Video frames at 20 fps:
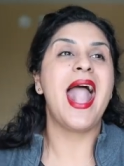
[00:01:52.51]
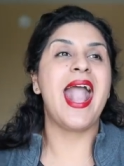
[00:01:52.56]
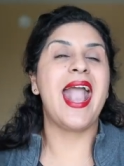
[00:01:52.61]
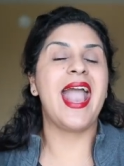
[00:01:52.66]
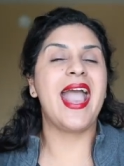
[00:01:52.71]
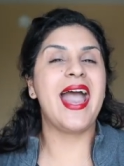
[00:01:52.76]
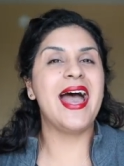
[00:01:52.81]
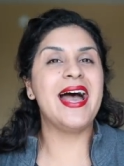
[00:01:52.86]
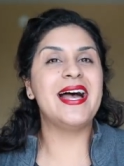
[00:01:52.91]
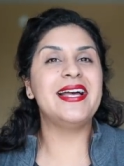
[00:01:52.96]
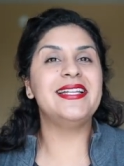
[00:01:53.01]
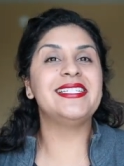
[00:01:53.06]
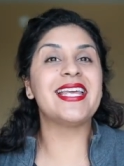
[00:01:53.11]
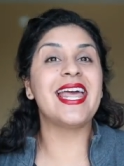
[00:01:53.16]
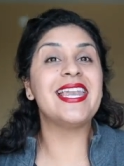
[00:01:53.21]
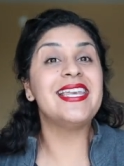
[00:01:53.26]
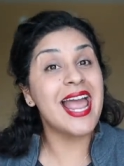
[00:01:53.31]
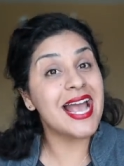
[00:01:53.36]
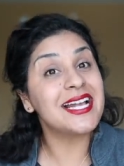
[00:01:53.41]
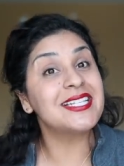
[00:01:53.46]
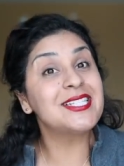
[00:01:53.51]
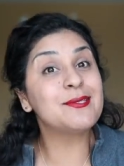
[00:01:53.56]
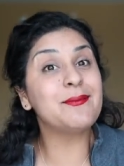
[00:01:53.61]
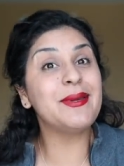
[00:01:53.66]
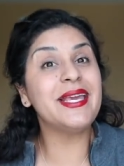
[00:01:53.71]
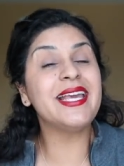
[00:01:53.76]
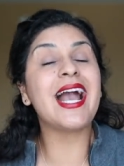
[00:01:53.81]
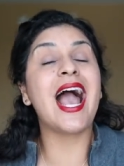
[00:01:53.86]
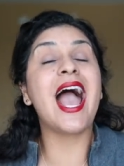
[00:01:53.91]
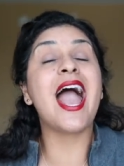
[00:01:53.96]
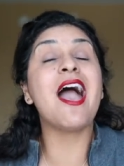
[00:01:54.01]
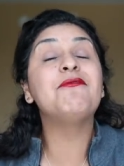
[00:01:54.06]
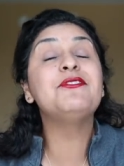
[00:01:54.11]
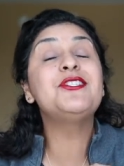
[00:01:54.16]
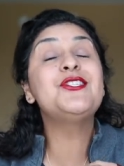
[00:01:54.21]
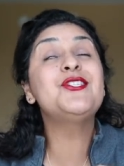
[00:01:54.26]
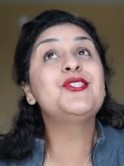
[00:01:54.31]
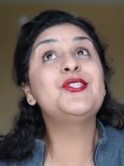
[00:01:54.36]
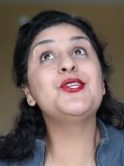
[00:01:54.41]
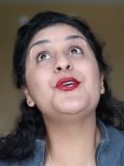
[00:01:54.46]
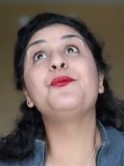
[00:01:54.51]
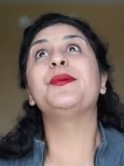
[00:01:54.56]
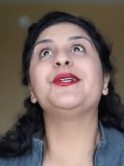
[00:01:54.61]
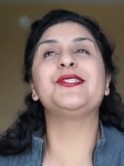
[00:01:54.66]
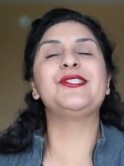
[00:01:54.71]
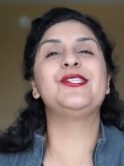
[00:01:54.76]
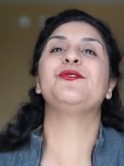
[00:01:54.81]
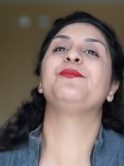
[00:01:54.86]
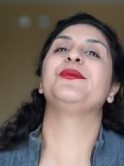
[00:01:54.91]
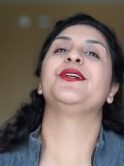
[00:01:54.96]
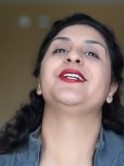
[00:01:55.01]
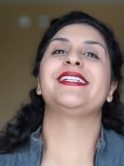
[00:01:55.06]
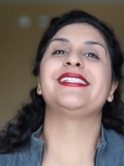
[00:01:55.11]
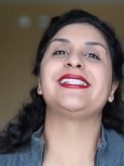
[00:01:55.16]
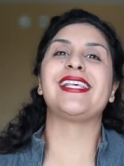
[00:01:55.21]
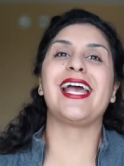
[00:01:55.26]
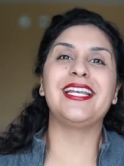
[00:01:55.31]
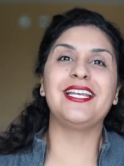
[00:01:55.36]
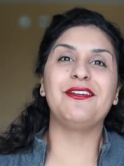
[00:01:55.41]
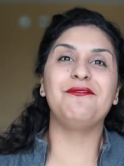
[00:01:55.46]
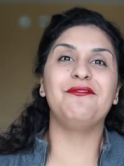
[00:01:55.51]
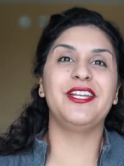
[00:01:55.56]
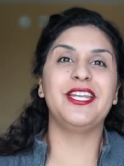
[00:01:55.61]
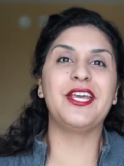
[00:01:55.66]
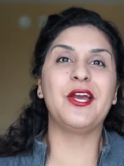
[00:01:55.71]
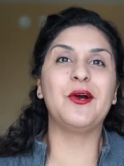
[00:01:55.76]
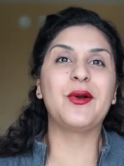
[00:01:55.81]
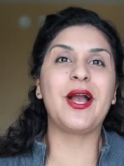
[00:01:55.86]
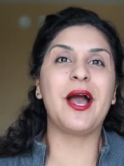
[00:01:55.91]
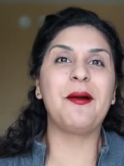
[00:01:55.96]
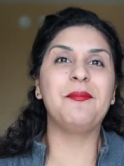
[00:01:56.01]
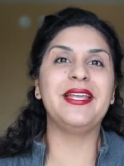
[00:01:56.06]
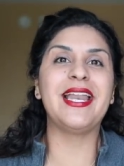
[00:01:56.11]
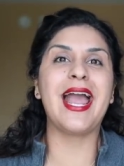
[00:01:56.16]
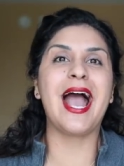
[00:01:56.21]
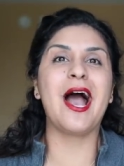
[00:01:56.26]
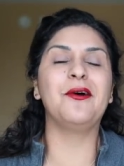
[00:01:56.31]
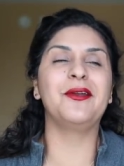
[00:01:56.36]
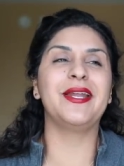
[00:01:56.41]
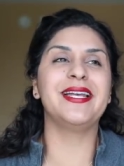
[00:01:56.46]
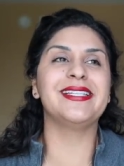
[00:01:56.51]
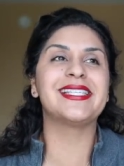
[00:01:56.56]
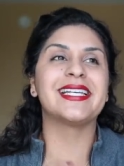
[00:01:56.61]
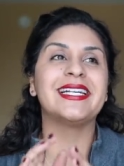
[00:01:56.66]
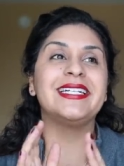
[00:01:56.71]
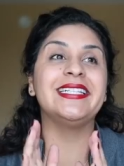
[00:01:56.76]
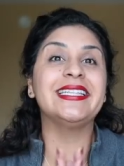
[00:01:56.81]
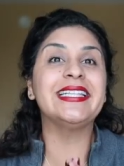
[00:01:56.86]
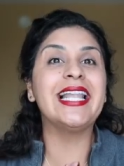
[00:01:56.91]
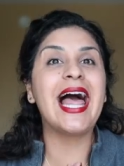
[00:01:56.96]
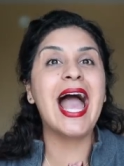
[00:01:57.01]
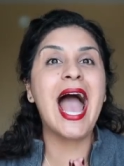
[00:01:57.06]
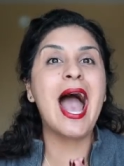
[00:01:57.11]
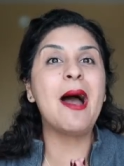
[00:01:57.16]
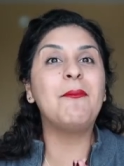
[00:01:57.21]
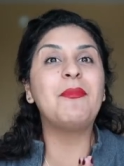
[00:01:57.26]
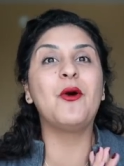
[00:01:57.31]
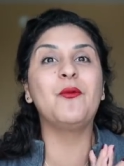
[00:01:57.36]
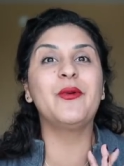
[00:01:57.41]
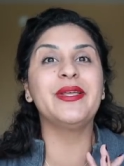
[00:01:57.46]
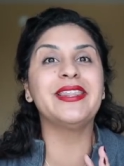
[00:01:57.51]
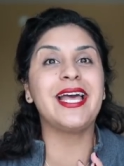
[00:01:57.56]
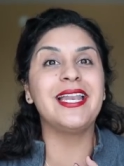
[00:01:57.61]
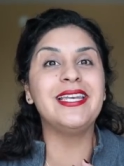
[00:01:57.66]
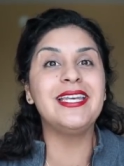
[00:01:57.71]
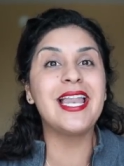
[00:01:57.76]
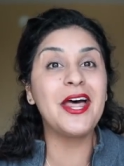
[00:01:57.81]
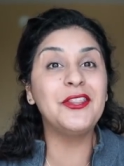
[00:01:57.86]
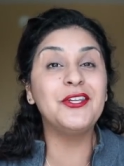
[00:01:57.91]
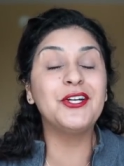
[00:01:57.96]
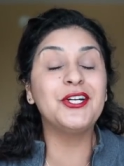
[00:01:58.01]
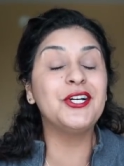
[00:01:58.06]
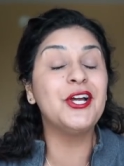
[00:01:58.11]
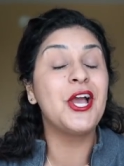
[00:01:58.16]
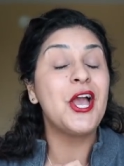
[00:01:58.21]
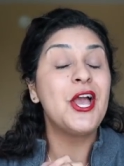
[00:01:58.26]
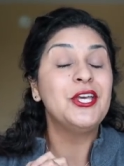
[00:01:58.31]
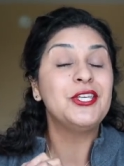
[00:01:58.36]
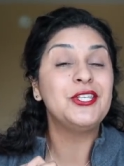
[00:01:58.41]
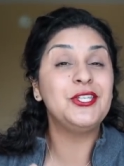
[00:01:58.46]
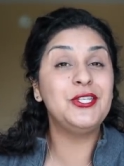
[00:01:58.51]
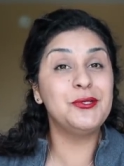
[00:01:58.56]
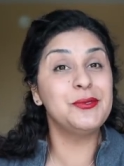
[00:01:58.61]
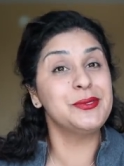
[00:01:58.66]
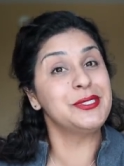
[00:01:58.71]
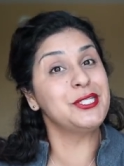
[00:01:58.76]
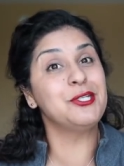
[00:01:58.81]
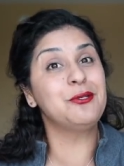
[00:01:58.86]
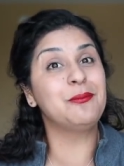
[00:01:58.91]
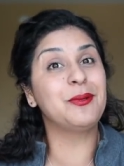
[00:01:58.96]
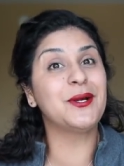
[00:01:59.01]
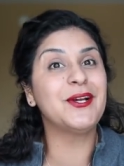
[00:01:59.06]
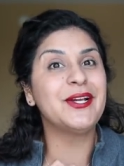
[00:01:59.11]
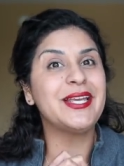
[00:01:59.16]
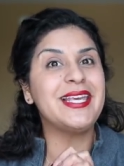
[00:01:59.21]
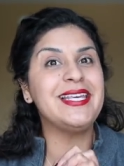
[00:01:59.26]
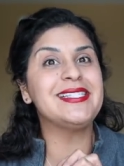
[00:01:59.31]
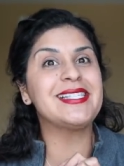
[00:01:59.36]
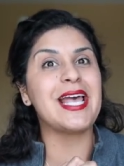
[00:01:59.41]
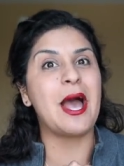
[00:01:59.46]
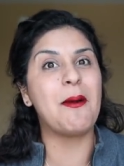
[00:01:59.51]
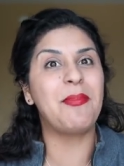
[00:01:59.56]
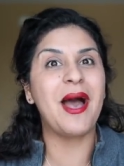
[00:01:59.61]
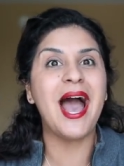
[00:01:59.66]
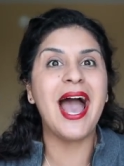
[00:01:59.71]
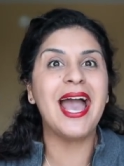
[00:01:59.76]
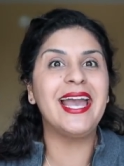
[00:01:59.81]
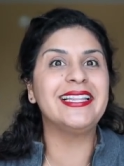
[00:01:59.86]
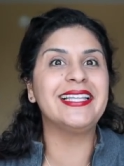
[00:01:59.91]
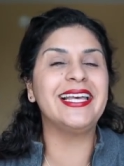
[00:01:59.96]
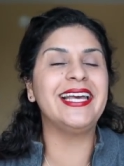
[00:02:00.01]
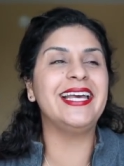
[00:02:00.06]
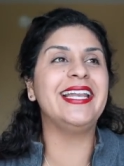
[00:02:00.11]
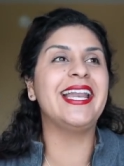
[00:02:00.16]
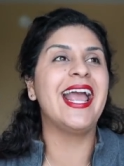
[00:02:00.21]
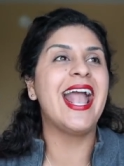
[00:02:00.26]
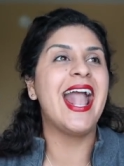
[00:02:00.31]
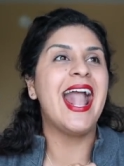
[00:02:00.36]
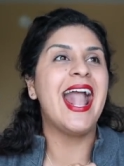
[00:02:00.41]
And next week, I have a super, super exciting video coming out. It's a collab with another YouTuber. He's a pilot.